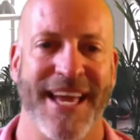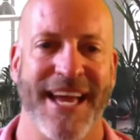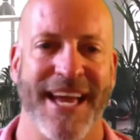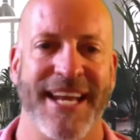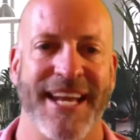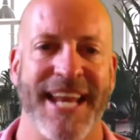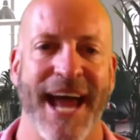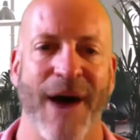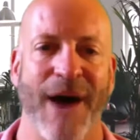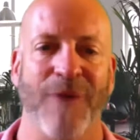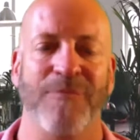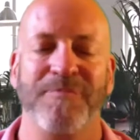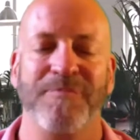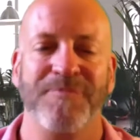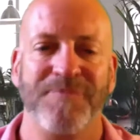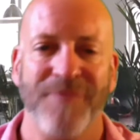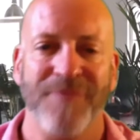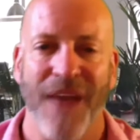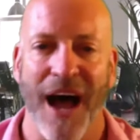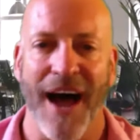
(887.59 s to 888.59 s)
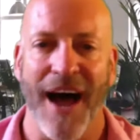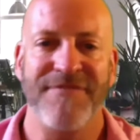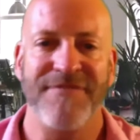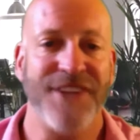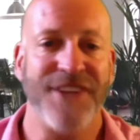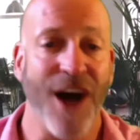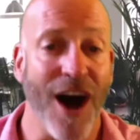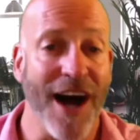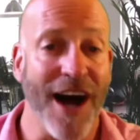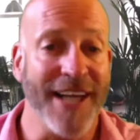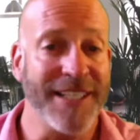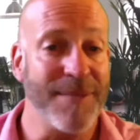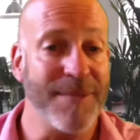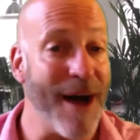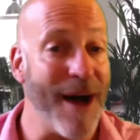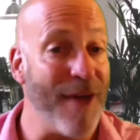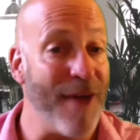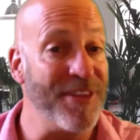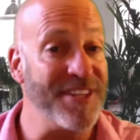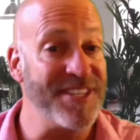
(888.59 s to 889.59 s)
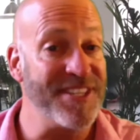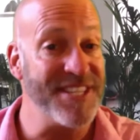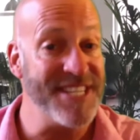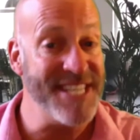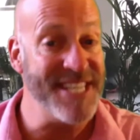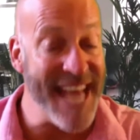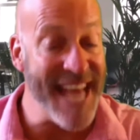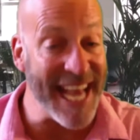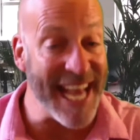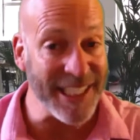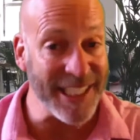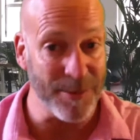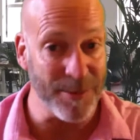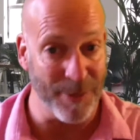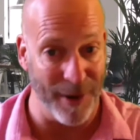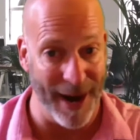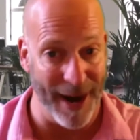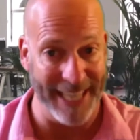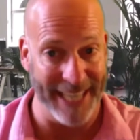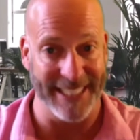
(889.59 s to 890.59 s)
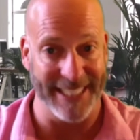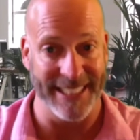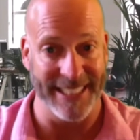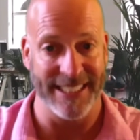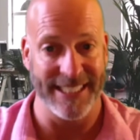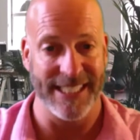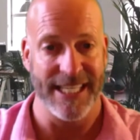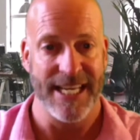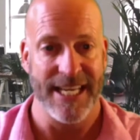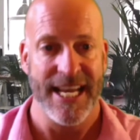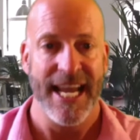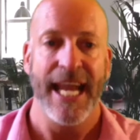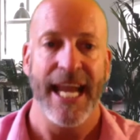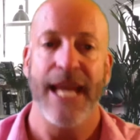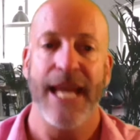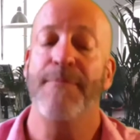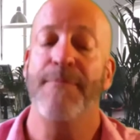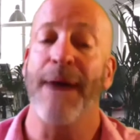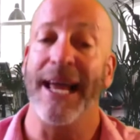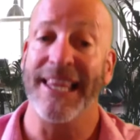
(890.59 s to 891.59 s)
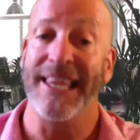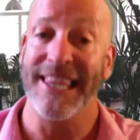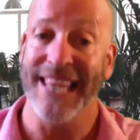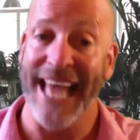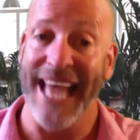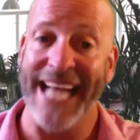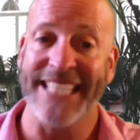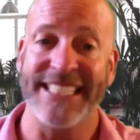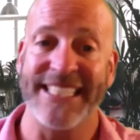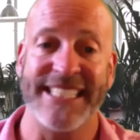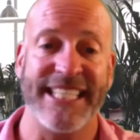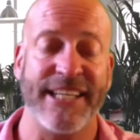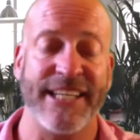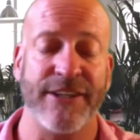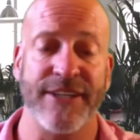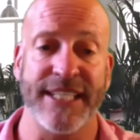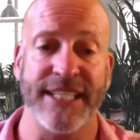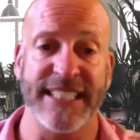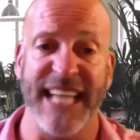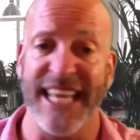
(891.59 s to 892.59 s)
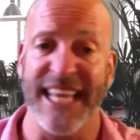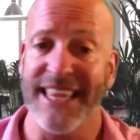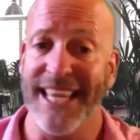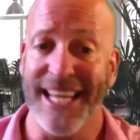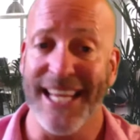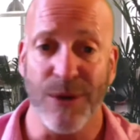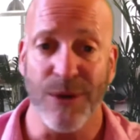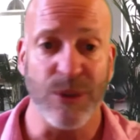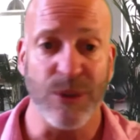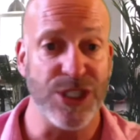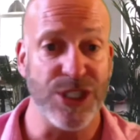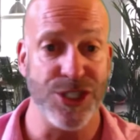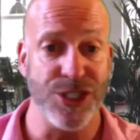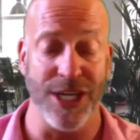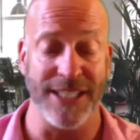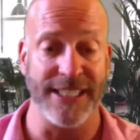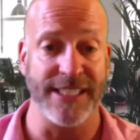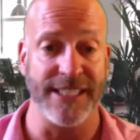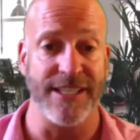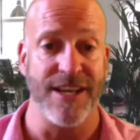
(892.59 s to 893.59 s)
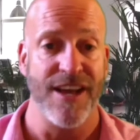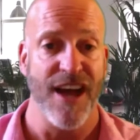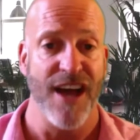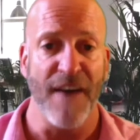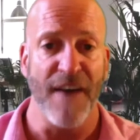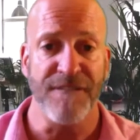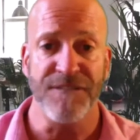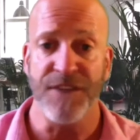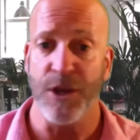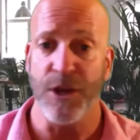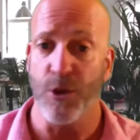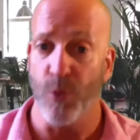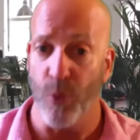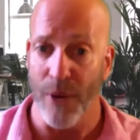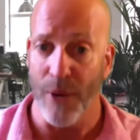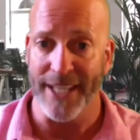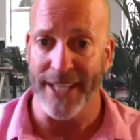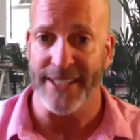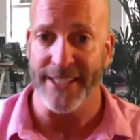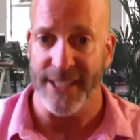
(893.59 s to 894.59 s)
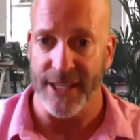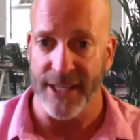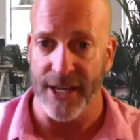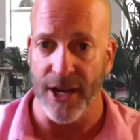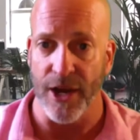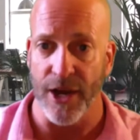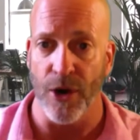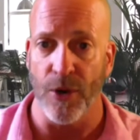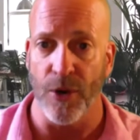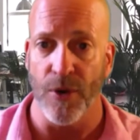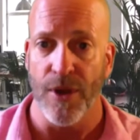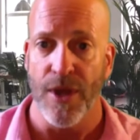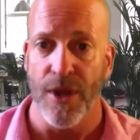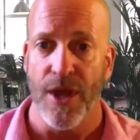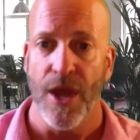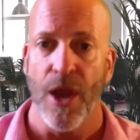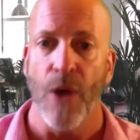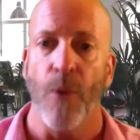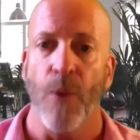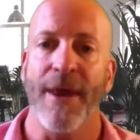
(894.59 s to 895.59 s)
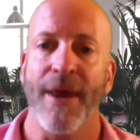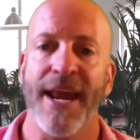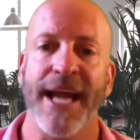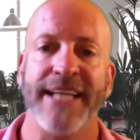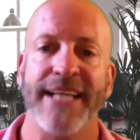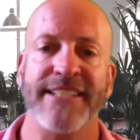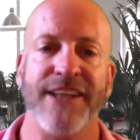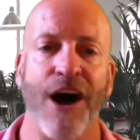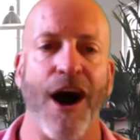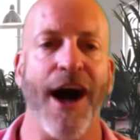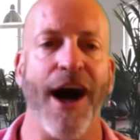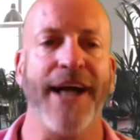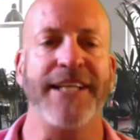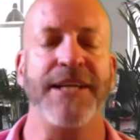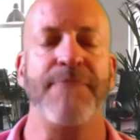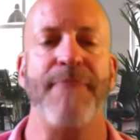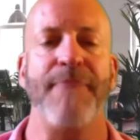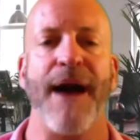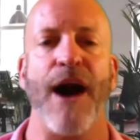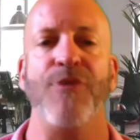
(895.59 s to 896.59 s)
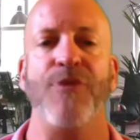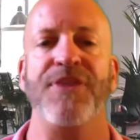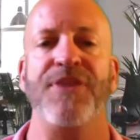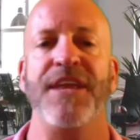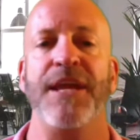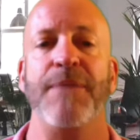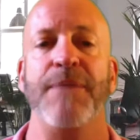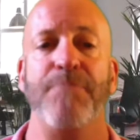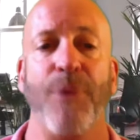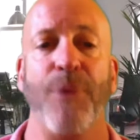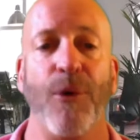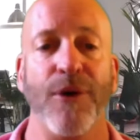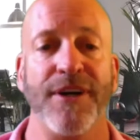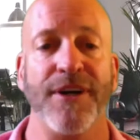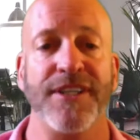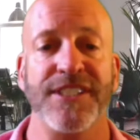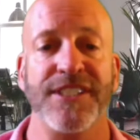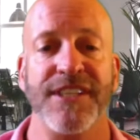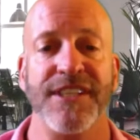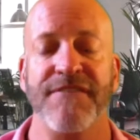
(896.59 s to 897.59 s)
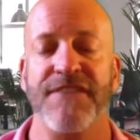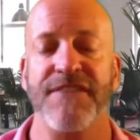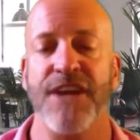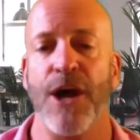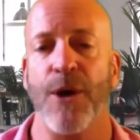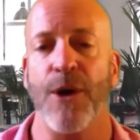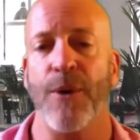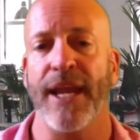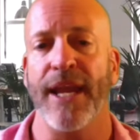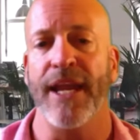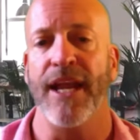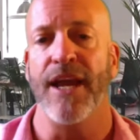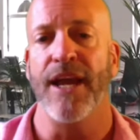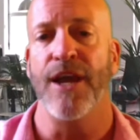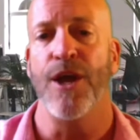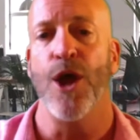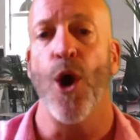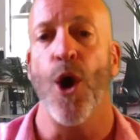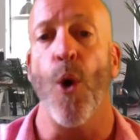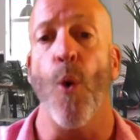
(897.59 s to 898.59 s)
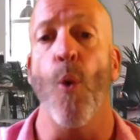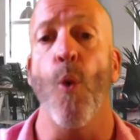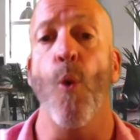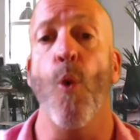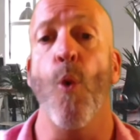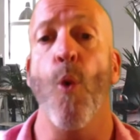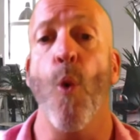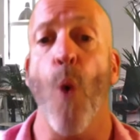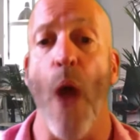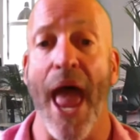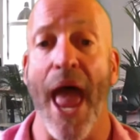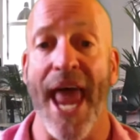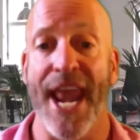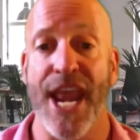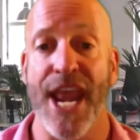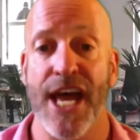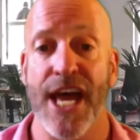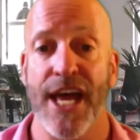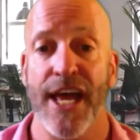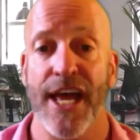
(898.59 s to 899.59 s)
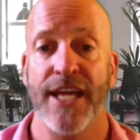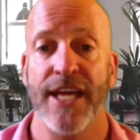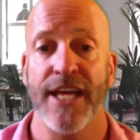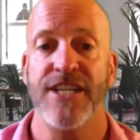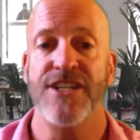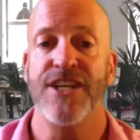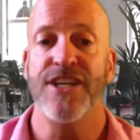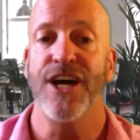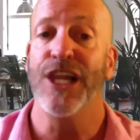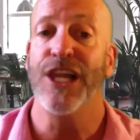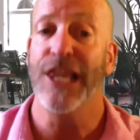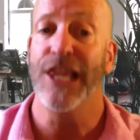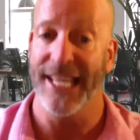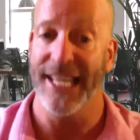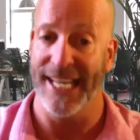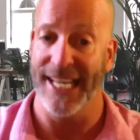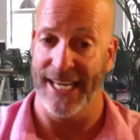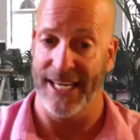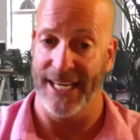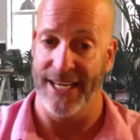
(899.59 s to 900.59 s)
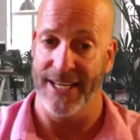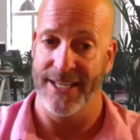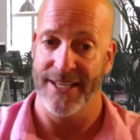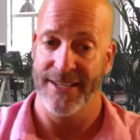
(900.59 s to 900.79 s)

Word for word: Now, I've talked about this next practice in my last series. I think it was just a few weeks ago when I talked about the importance of knowing when to lead.